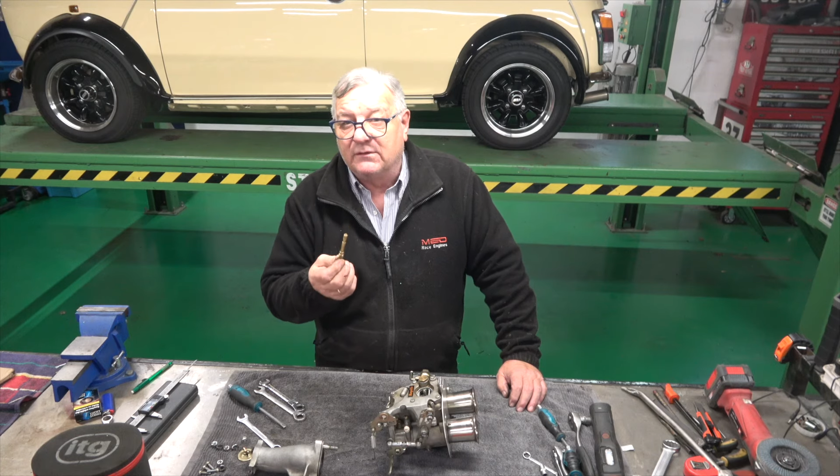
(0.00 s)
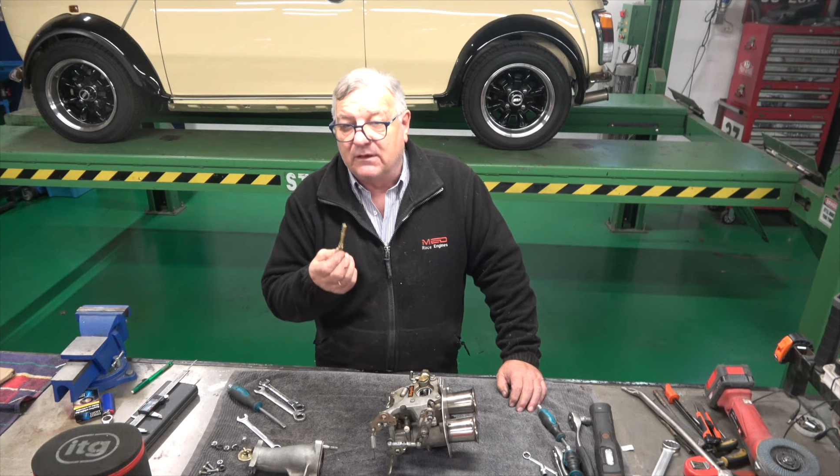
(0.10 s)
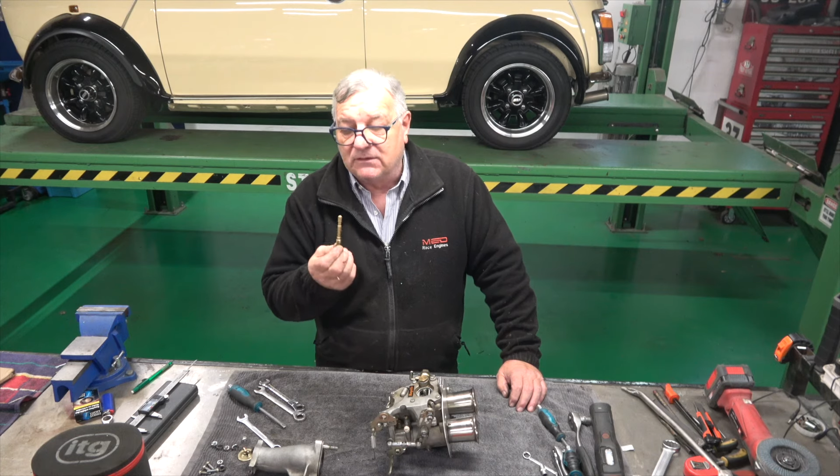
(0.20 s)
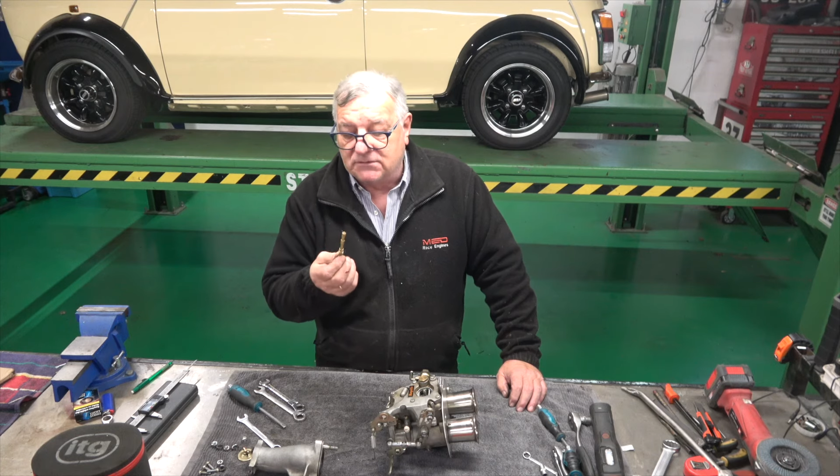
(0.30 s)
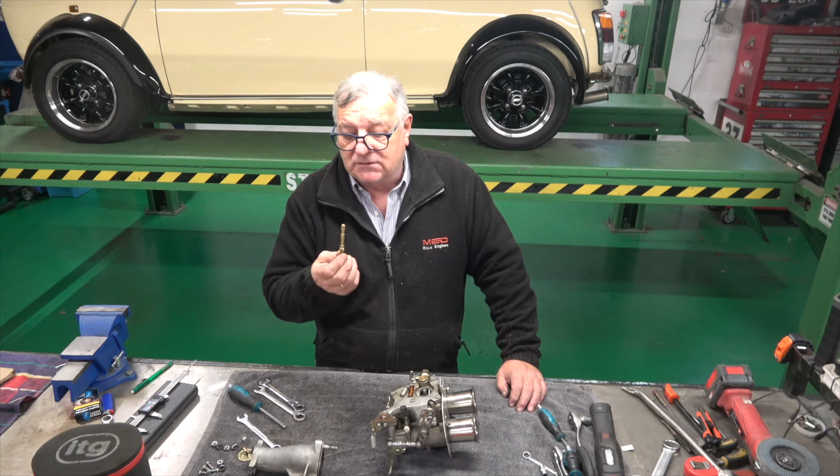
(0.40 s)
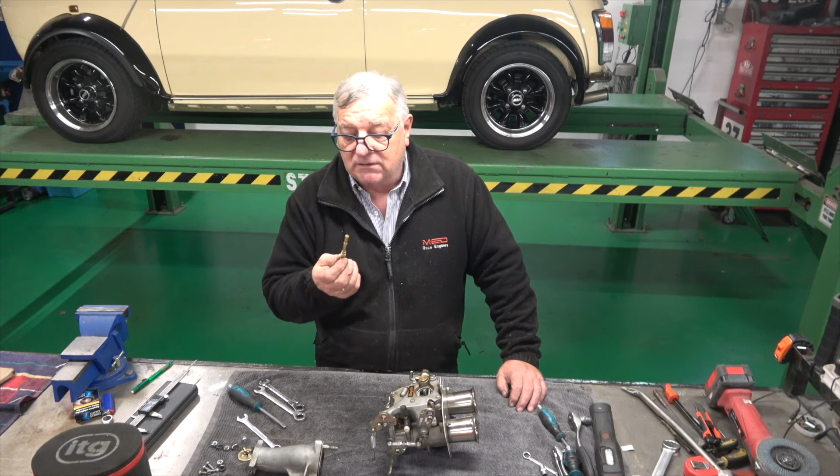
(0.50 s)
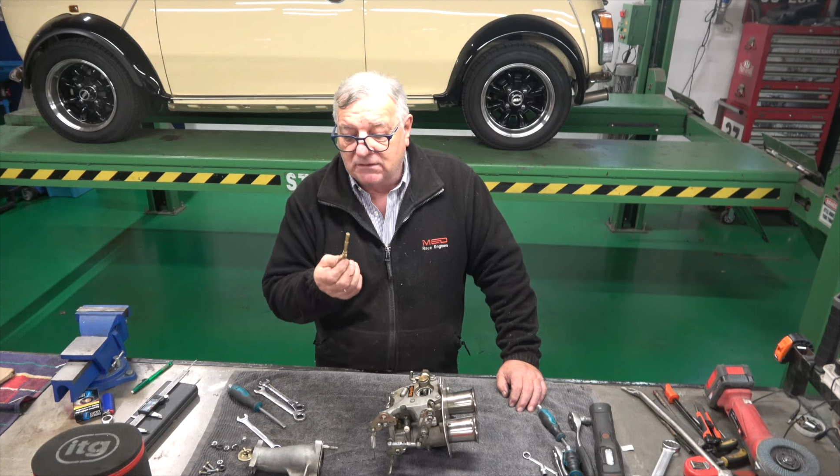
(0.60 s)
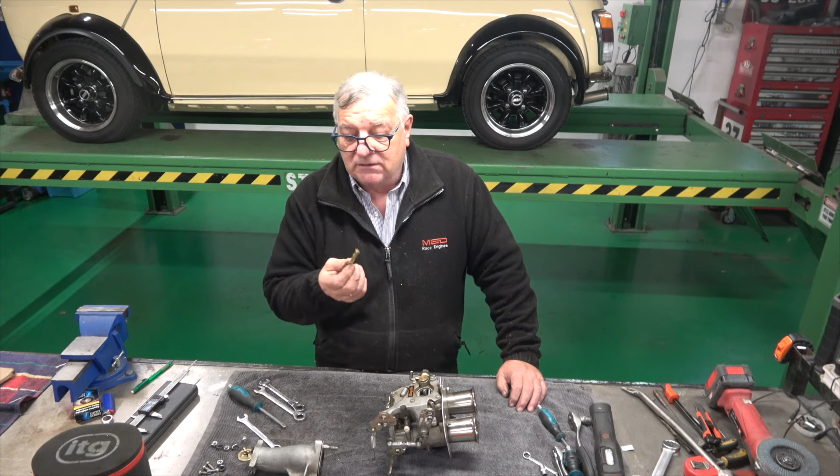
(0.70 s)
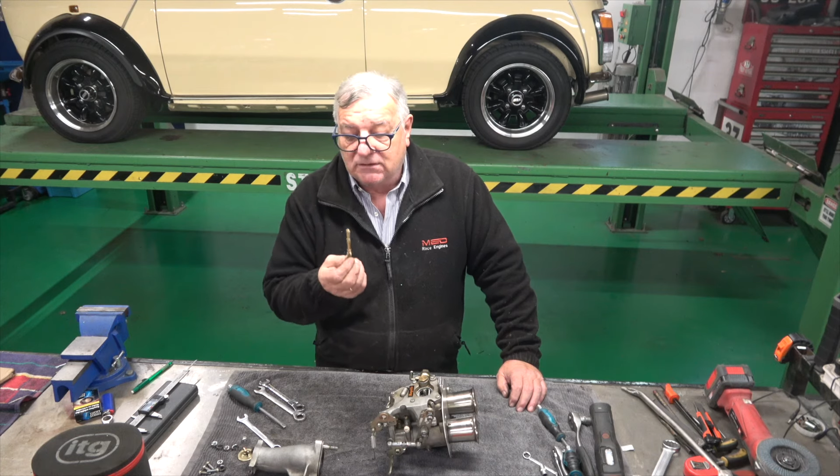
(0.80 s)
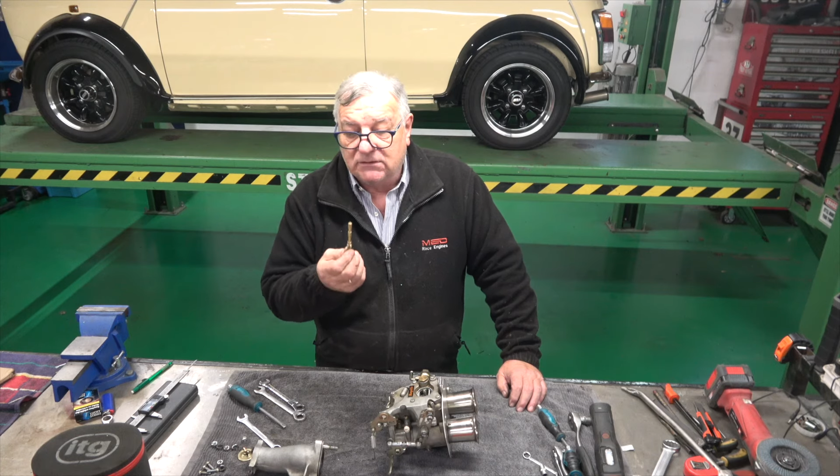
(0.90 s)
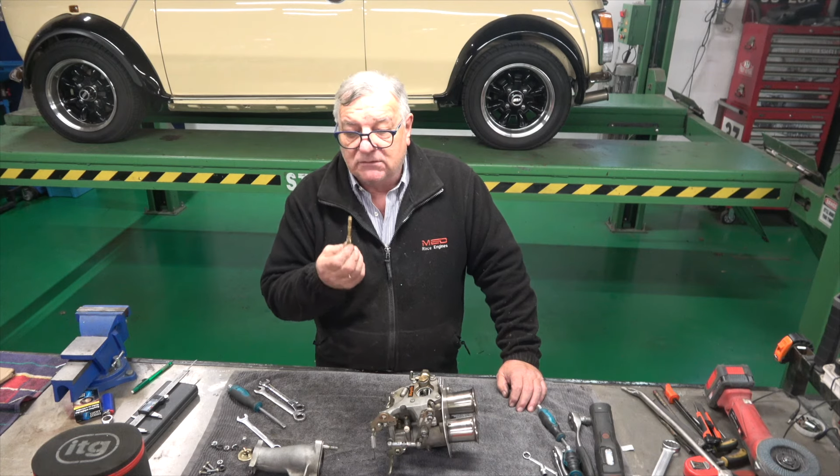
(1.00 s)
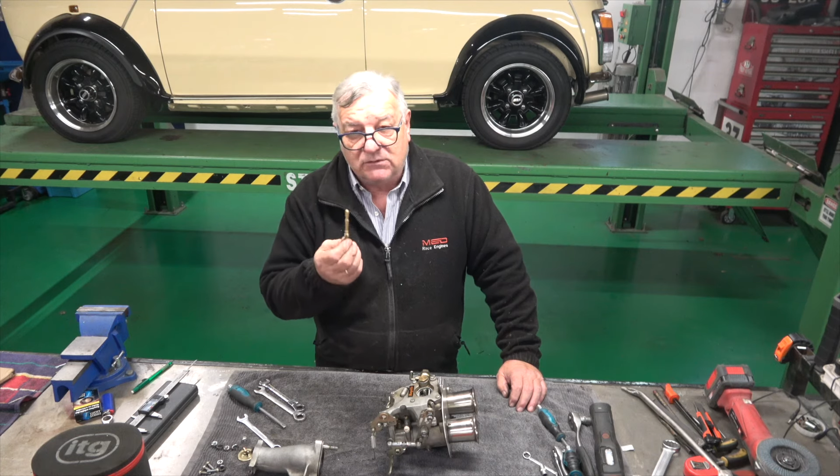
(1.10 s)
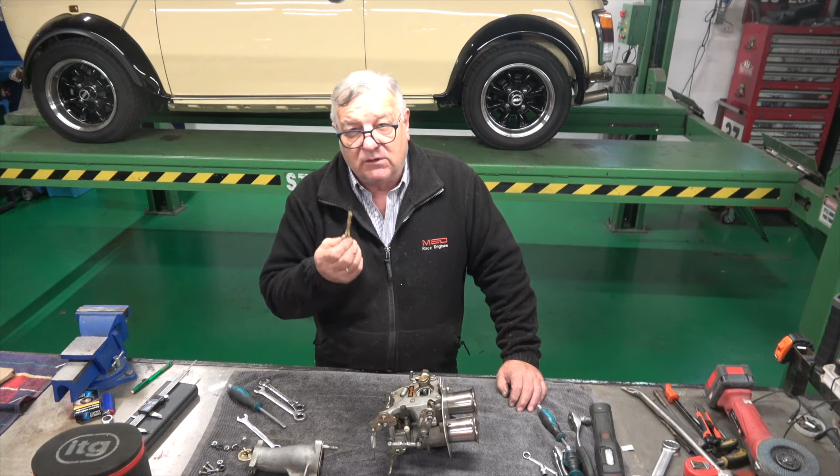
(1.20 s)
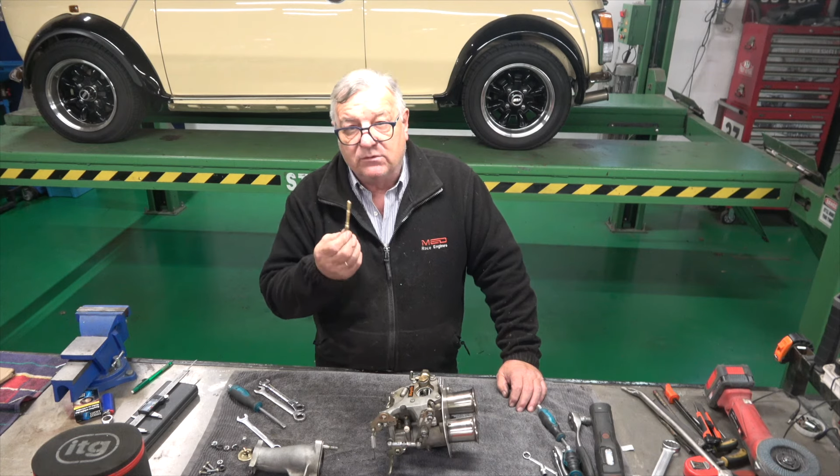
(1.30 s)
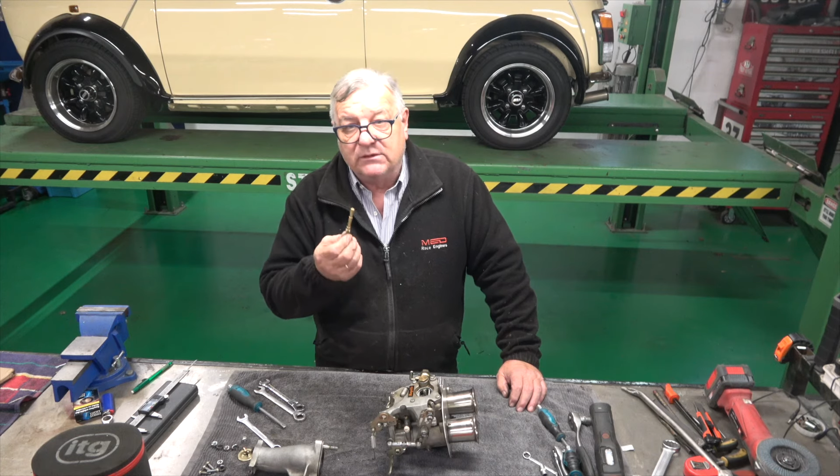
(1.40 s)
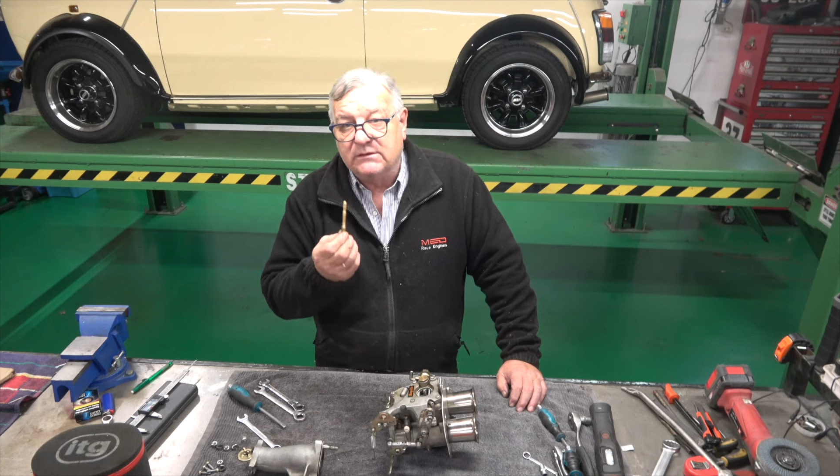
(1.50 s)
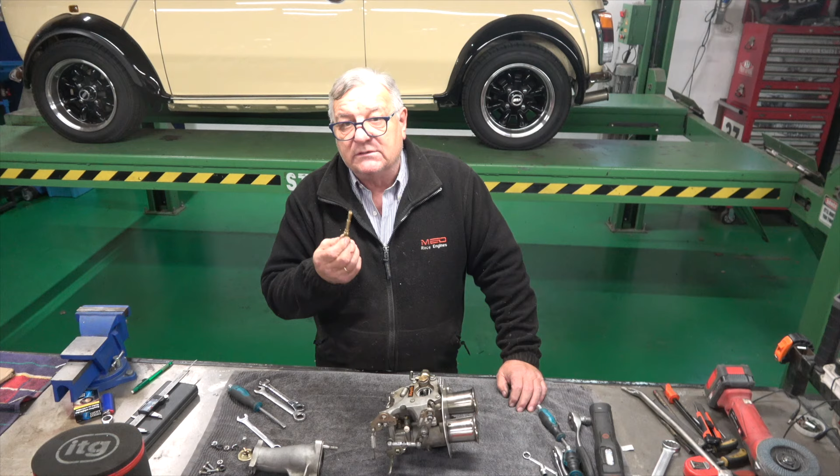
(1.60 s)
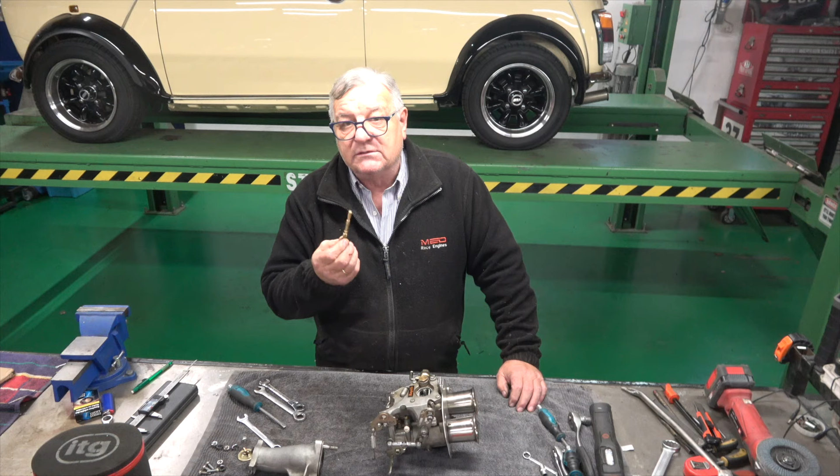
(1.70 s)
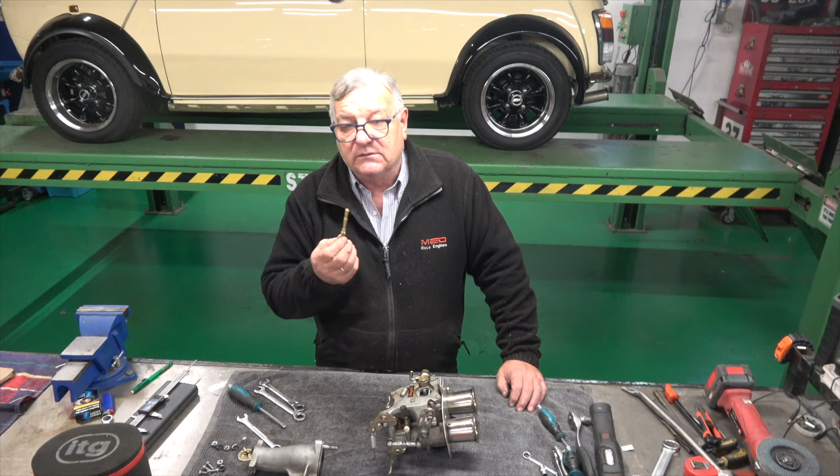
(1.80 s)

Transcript: does know these